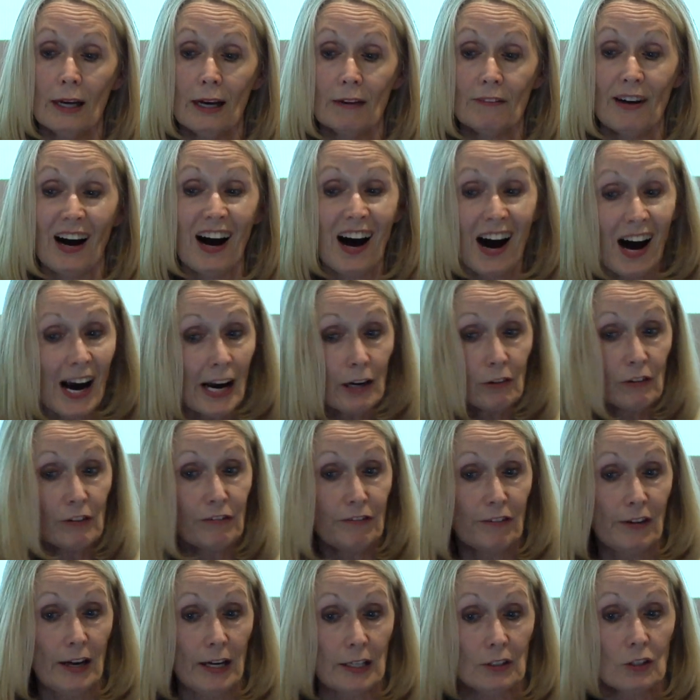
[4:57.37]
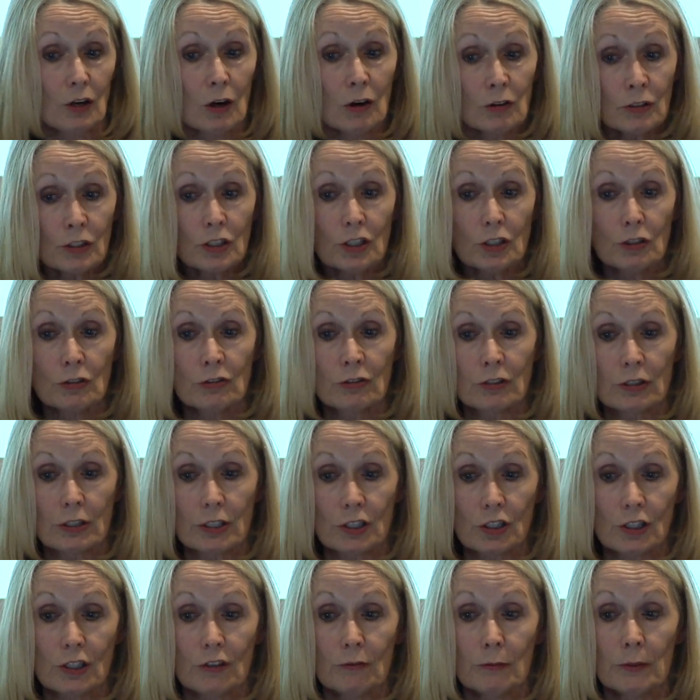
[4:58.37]
have a higher effect on student
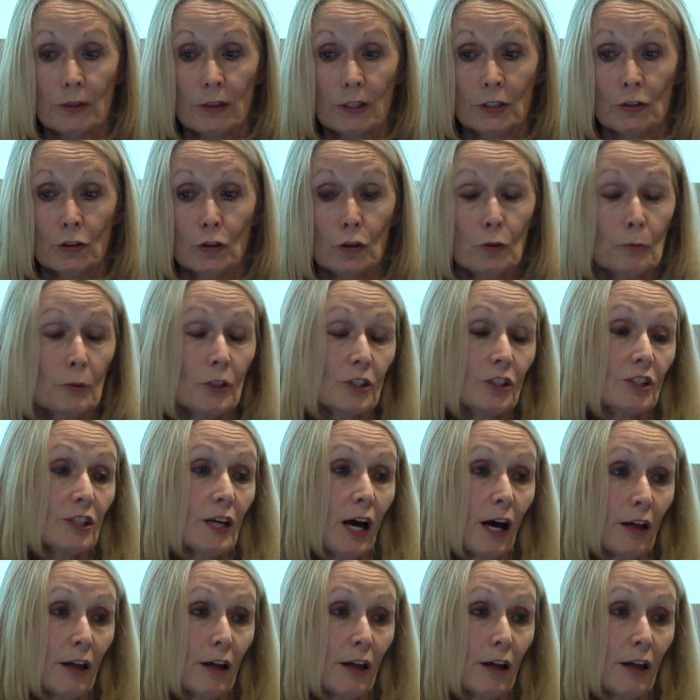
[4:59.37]
achievement than numerous